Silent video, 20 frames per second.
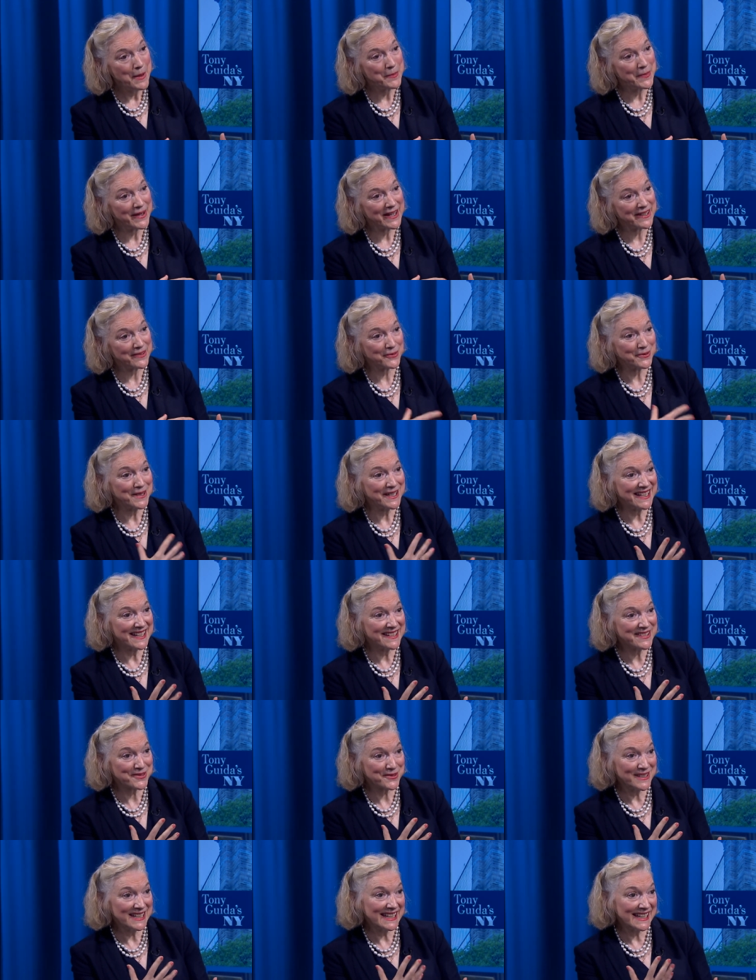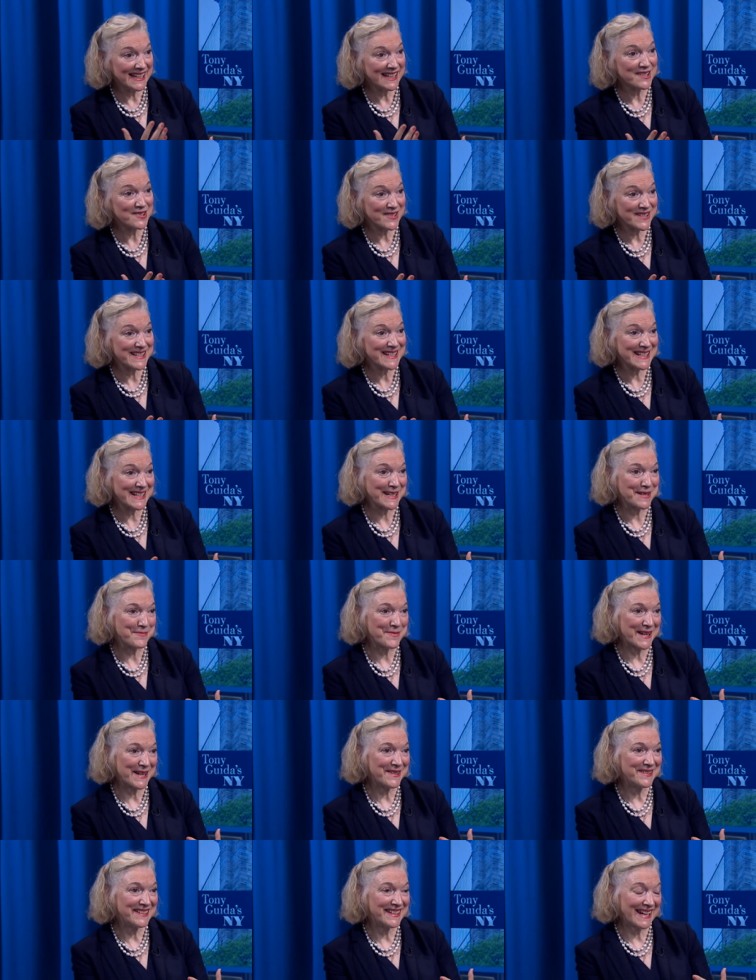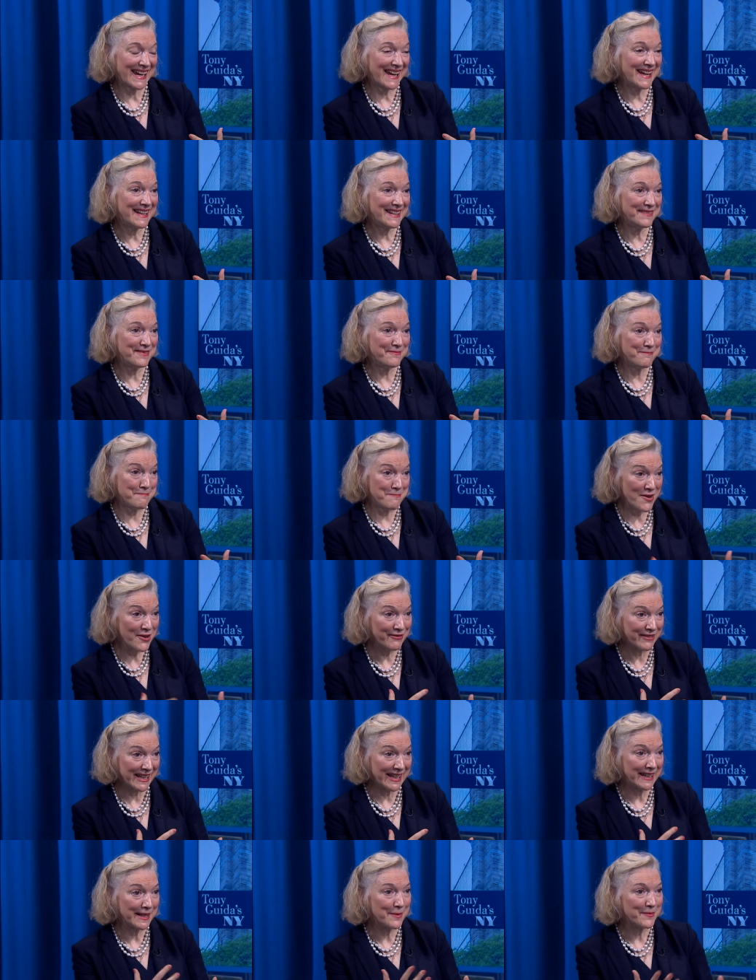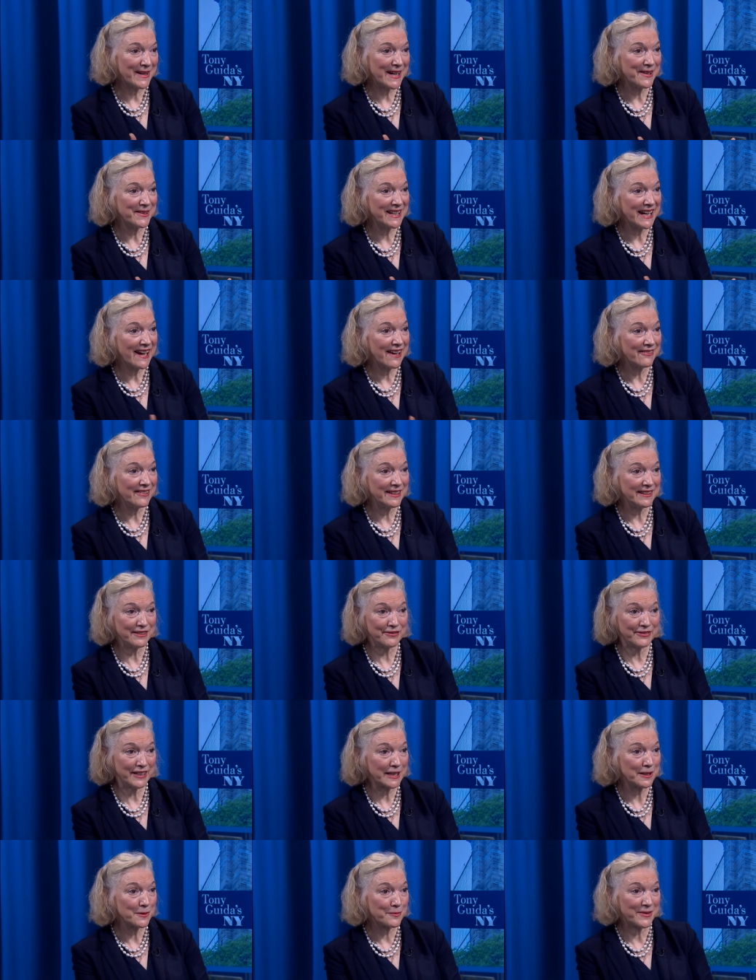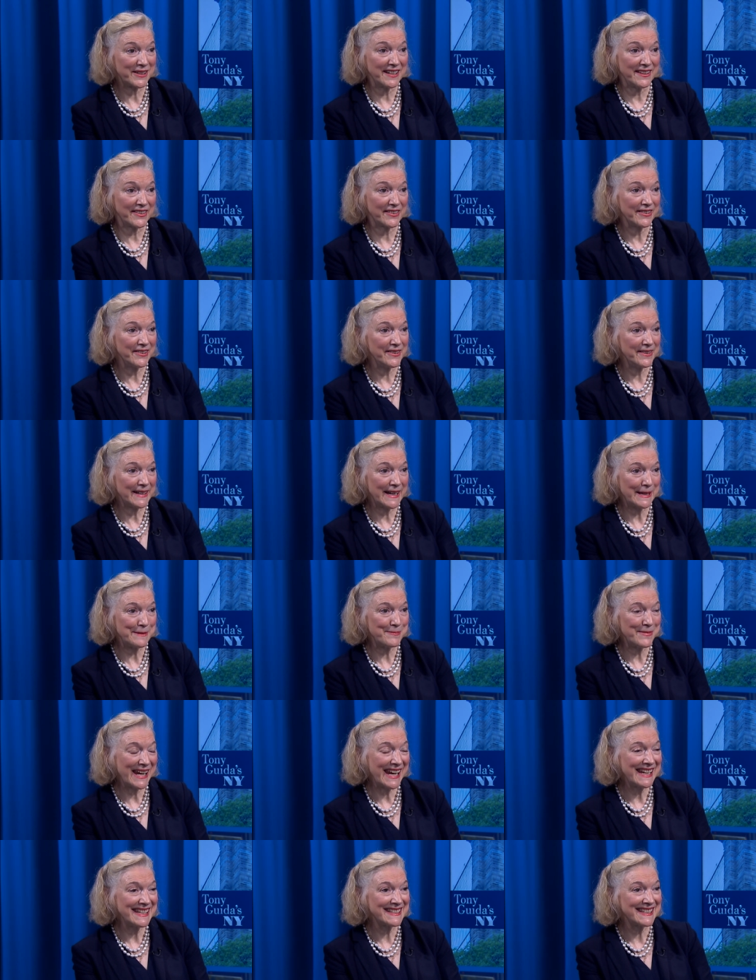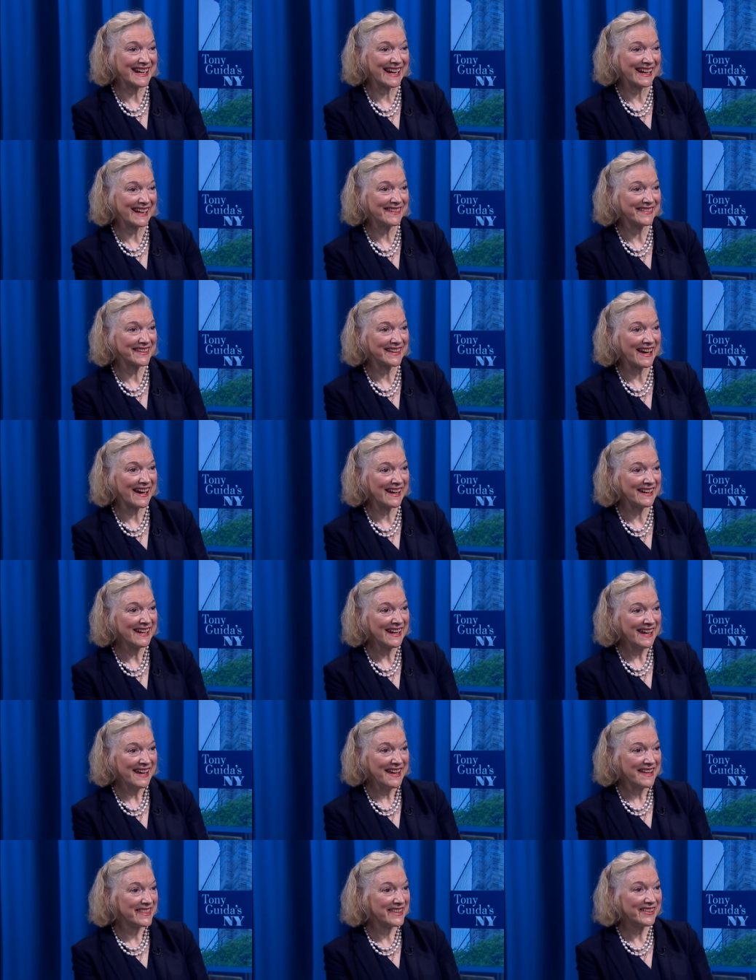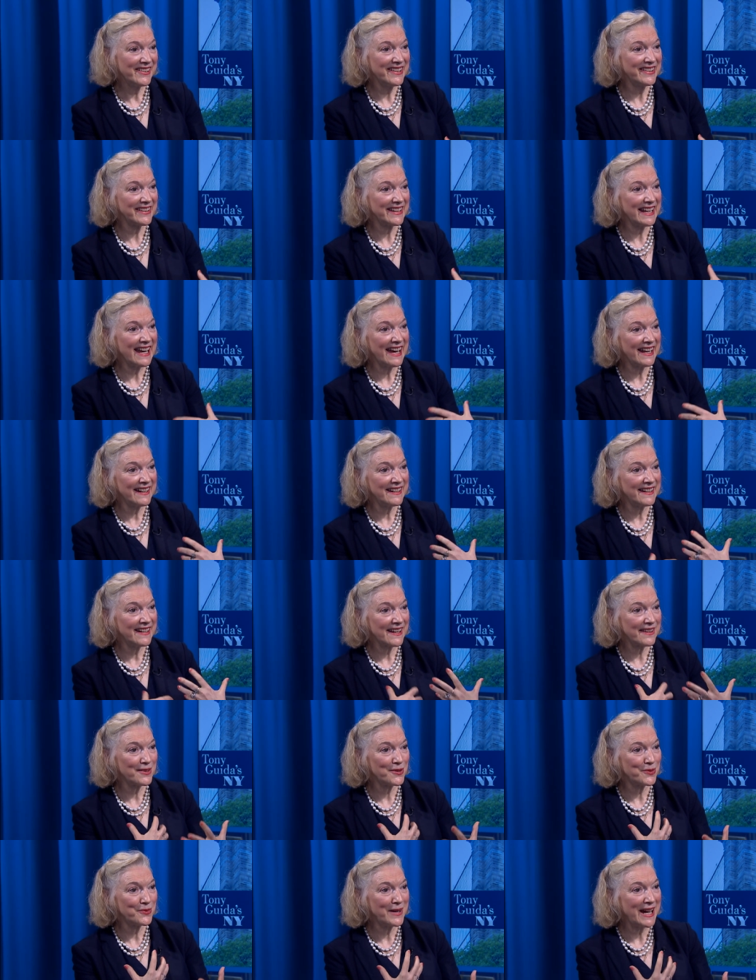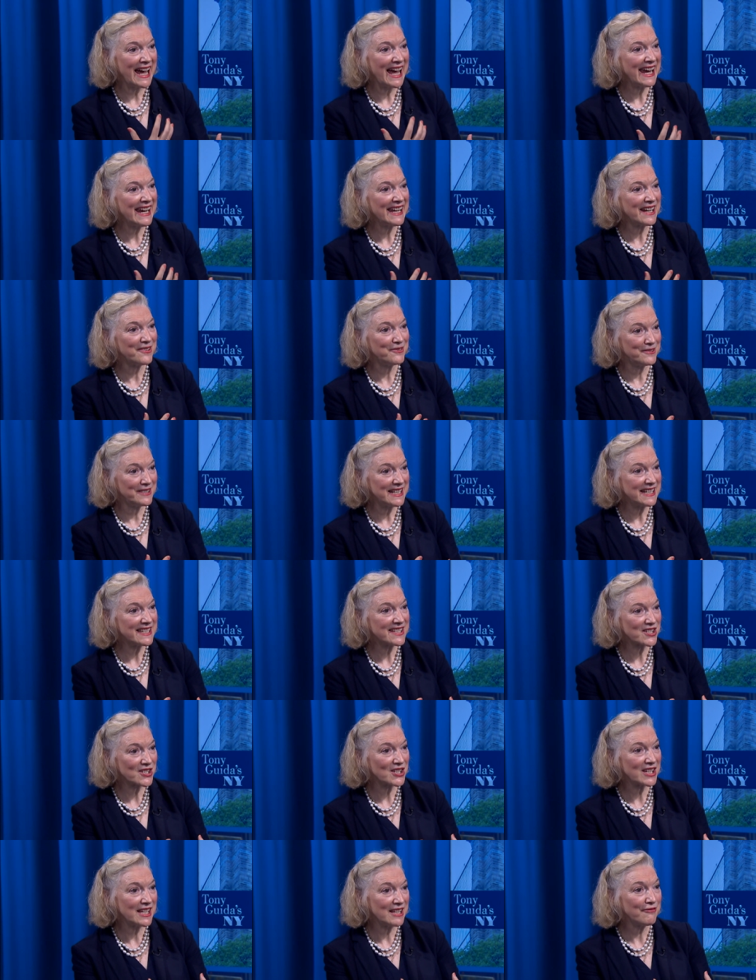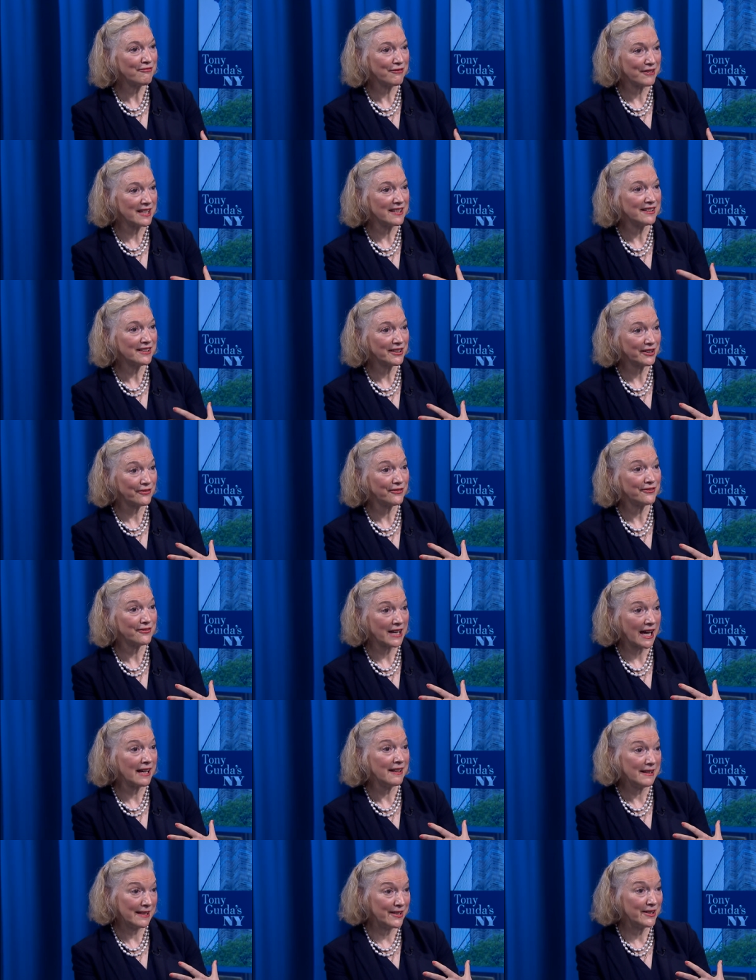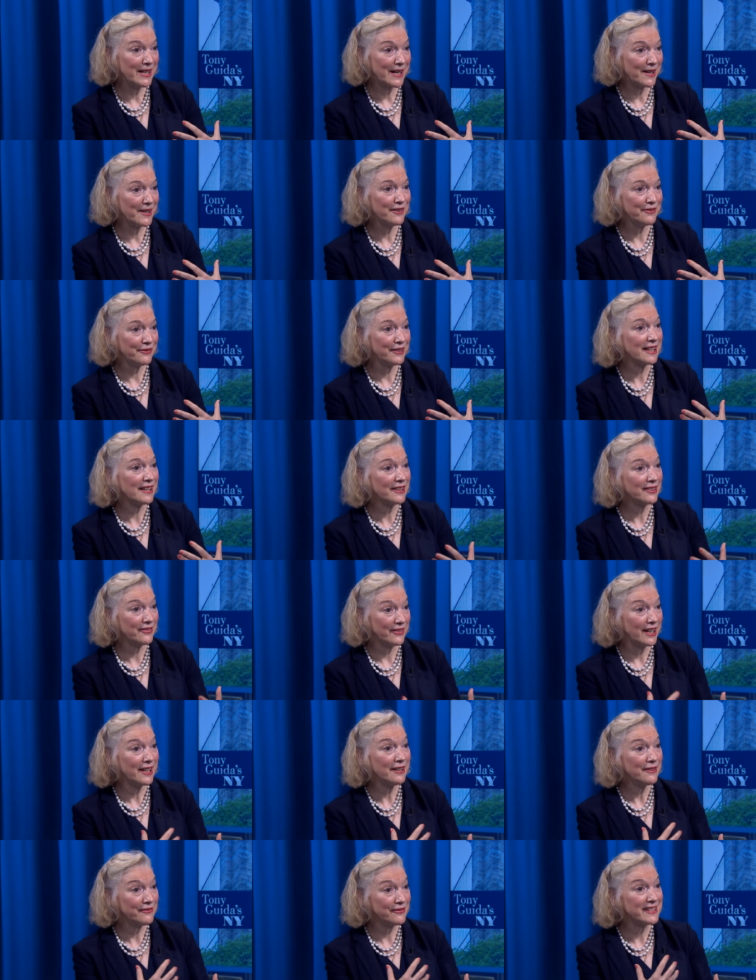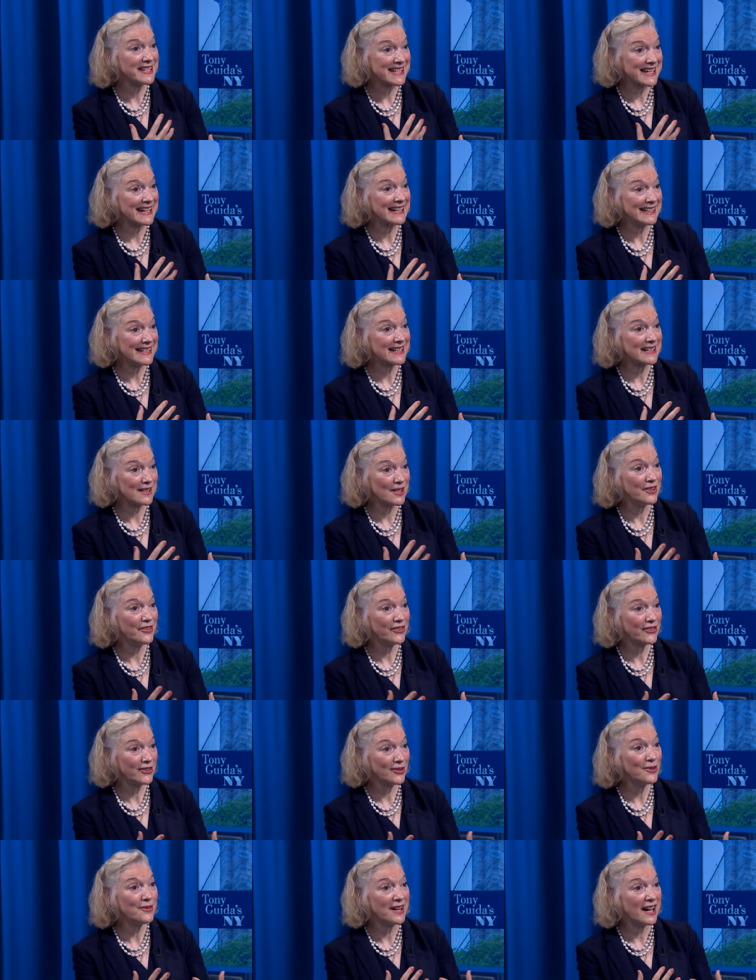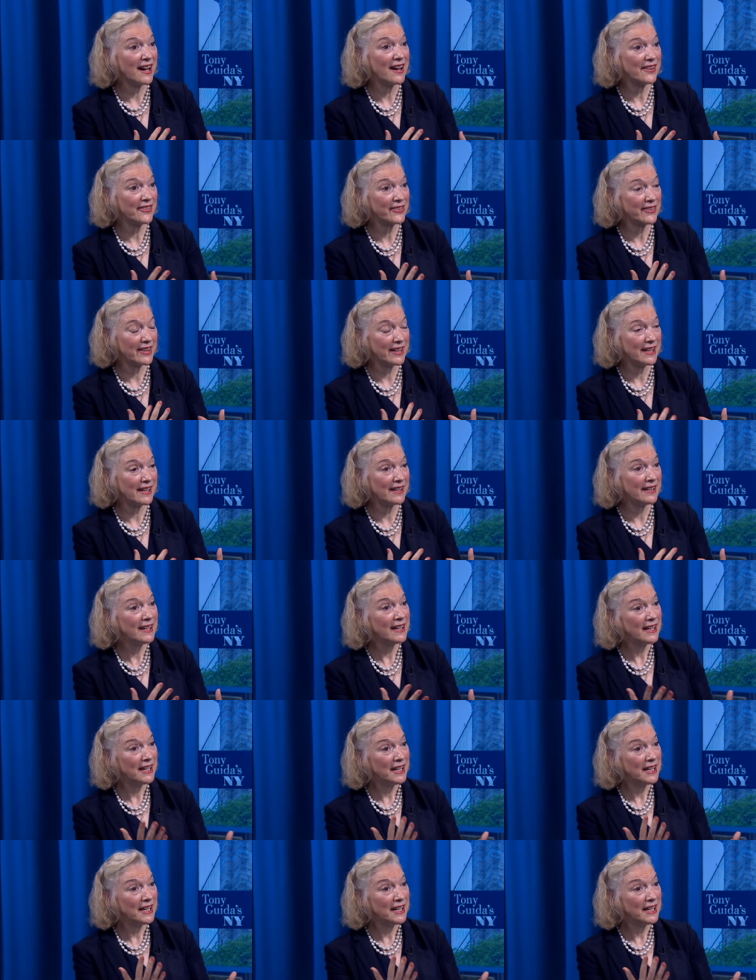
But what is really interesting about and moving about having the fingerprints on that painting is that there is yet another way in which he feels, Leonardo feels very physically close to us, the